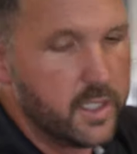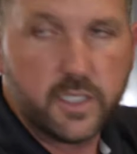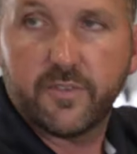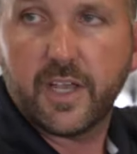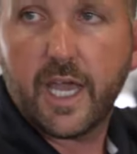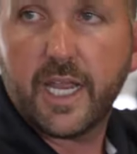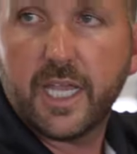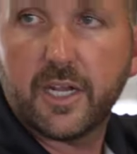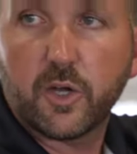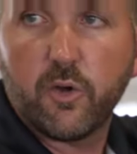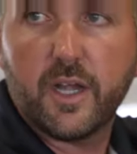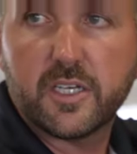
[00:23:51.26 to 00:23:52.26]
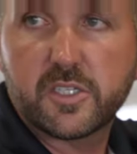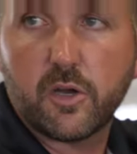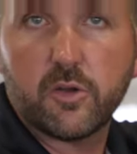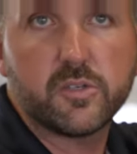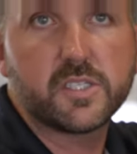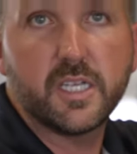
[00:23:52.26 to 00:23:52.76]
You've got integrated
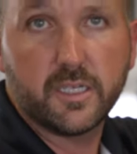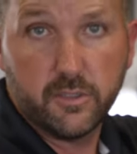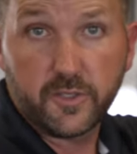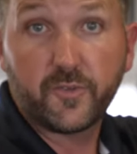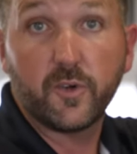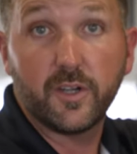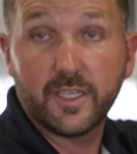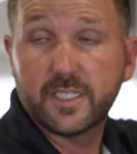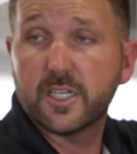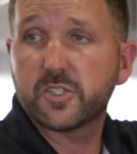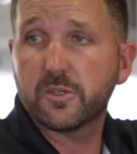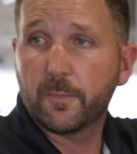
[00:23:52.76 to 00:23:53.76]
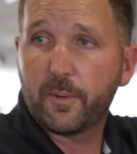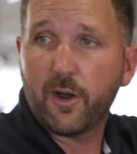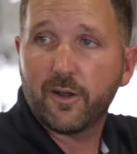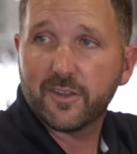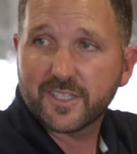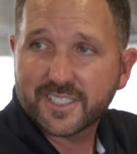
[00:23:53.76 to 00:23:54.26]
turn signals for an additional
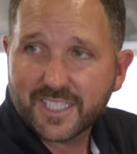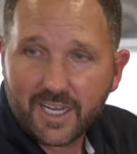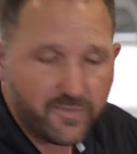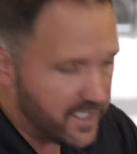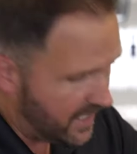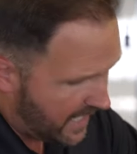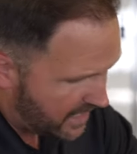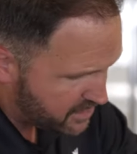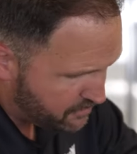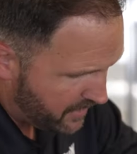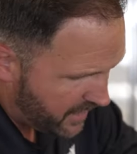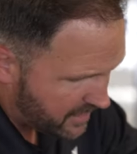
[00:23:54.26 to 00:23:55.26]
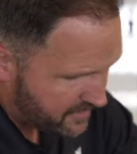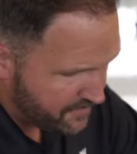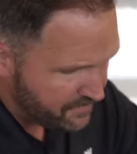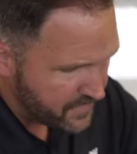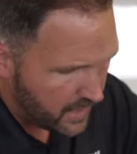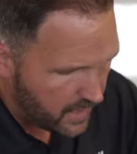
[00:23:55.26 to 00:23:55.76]
part of the safety aspect.
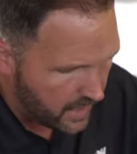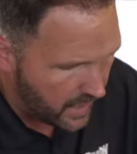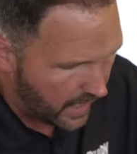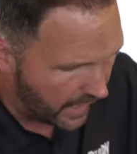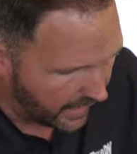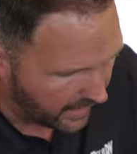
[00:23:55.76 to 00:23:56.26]
I